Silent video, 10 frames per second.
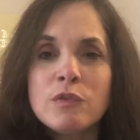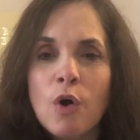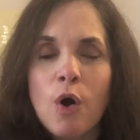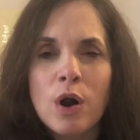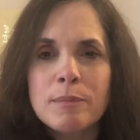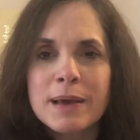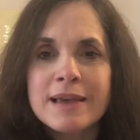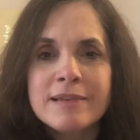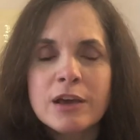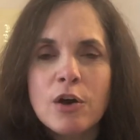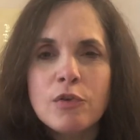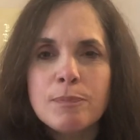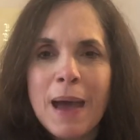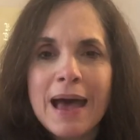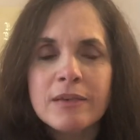hard because it goes
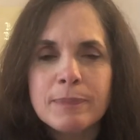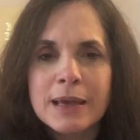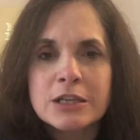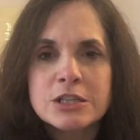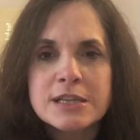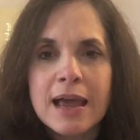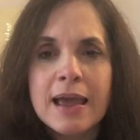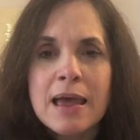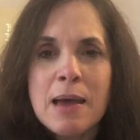past being just a